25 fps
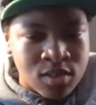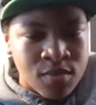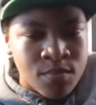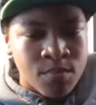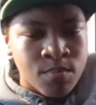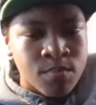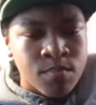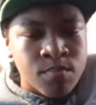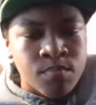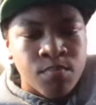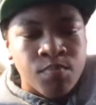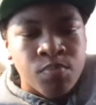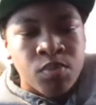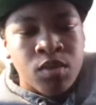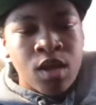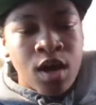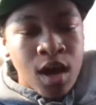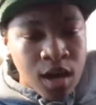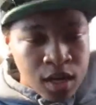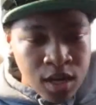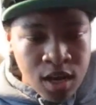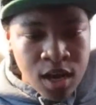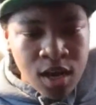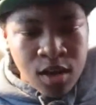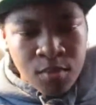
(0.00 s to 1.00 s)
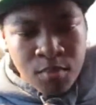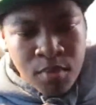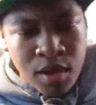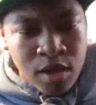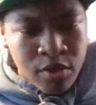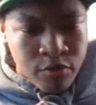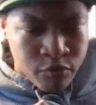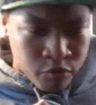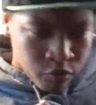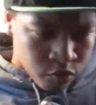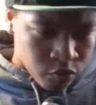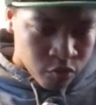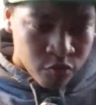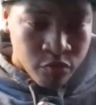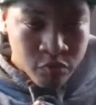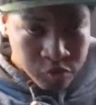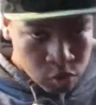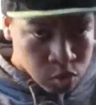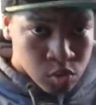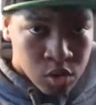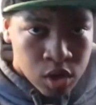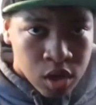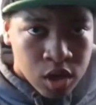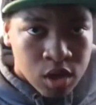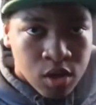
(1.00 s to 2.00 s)
How to animate for real.
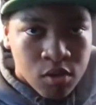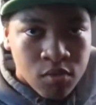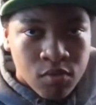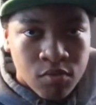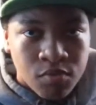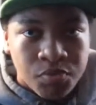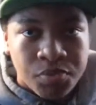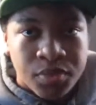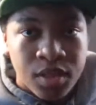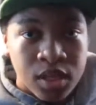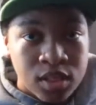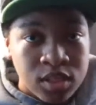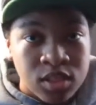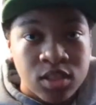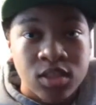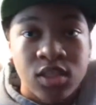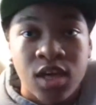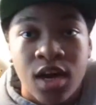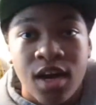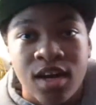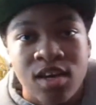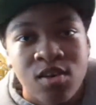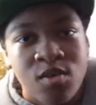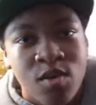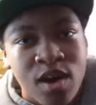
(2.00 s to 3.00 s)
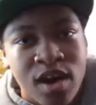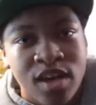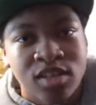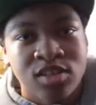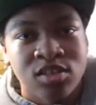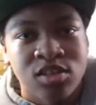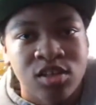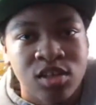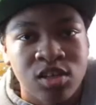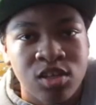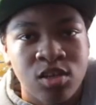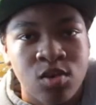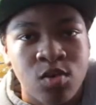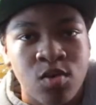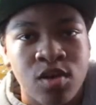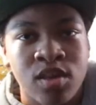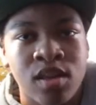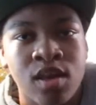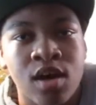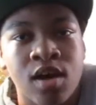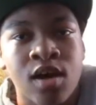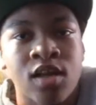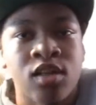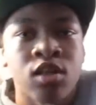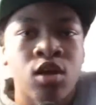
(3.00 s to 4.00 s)
This is how you actually do it. And I know
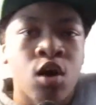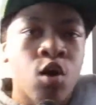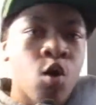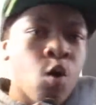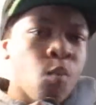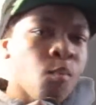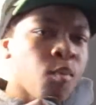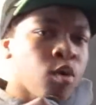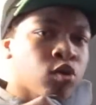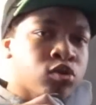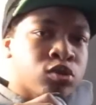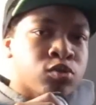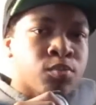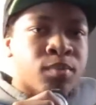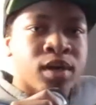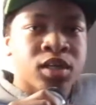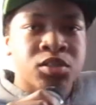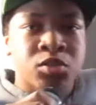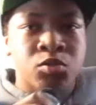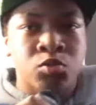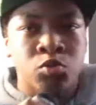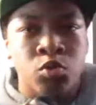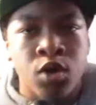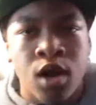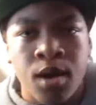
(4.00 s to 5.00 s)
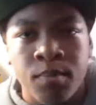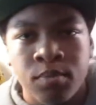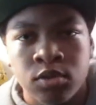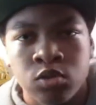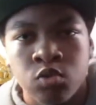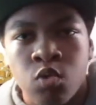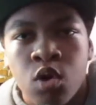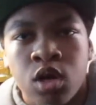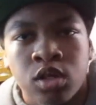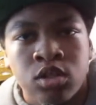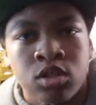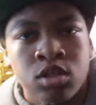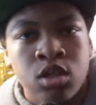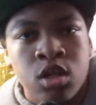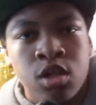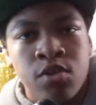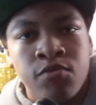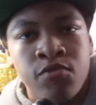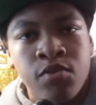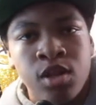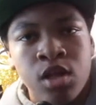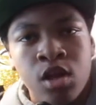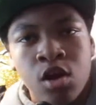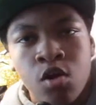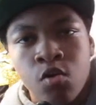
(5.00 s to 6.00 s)
most of my subscribers watching this video right
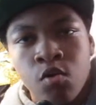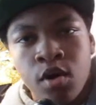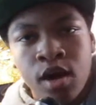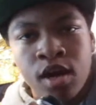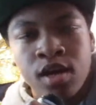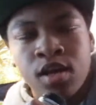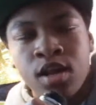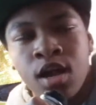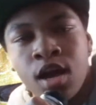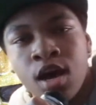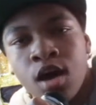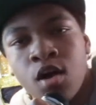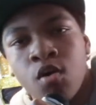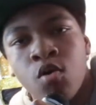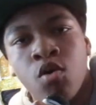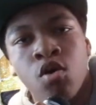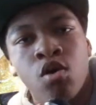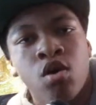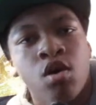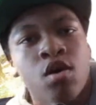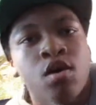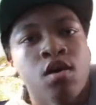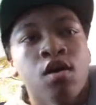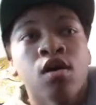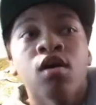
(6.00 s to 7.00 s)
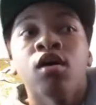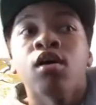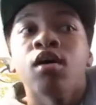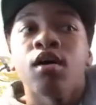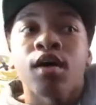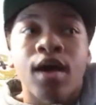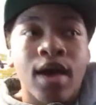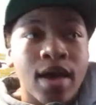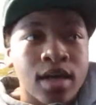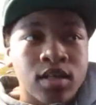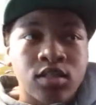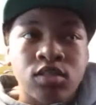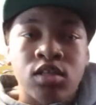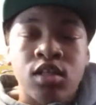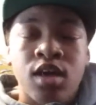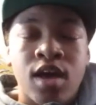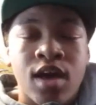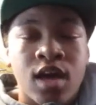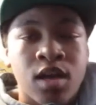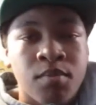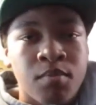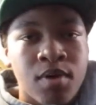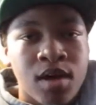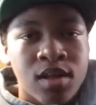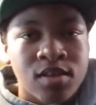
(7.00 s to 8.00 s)
now are actually animators
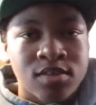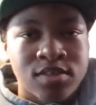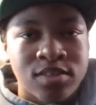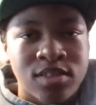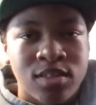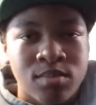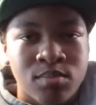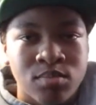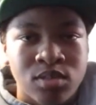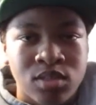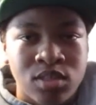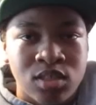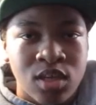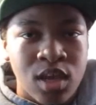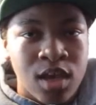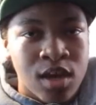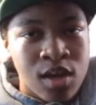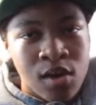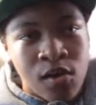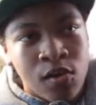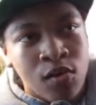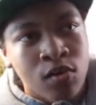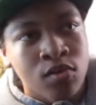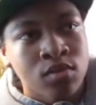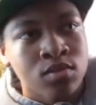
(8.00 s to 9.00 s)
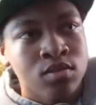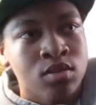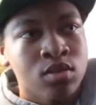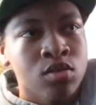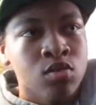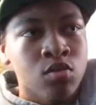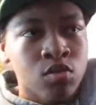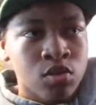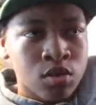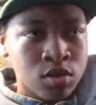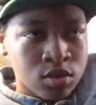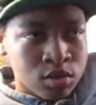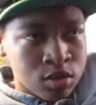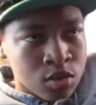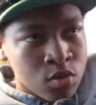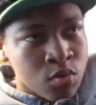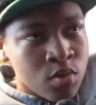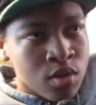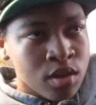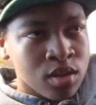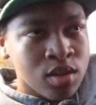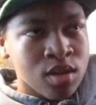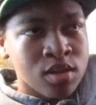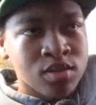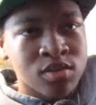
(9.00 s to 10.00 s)
themselves who are doing this on
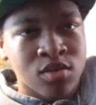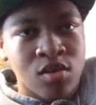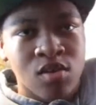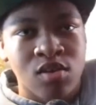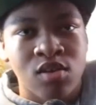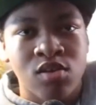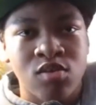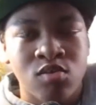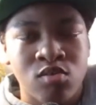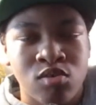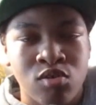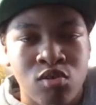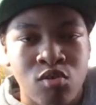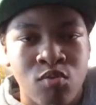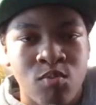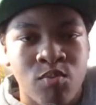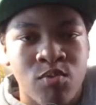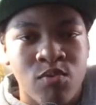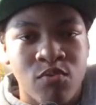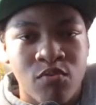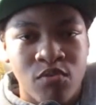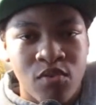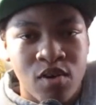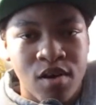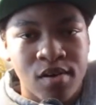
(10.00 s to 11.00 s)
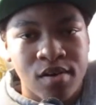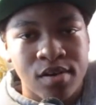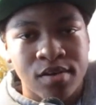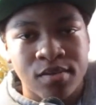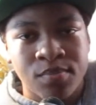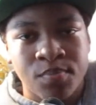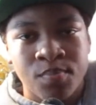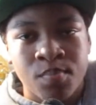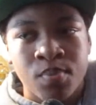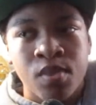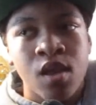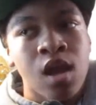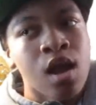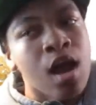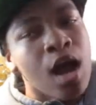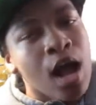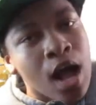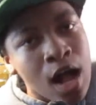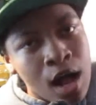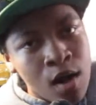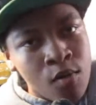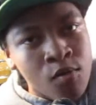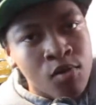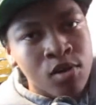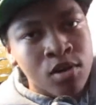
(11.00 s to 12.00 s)
YouTube for fun. I want to
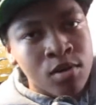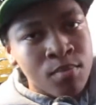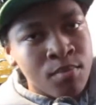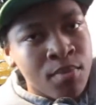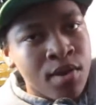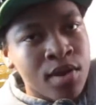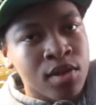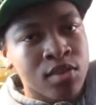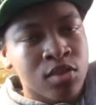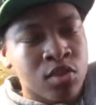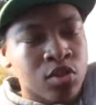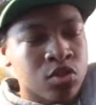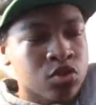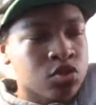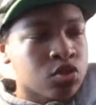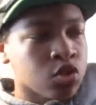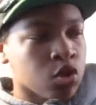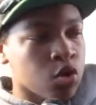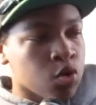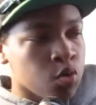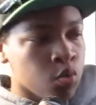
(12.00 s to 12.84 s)
make this a career.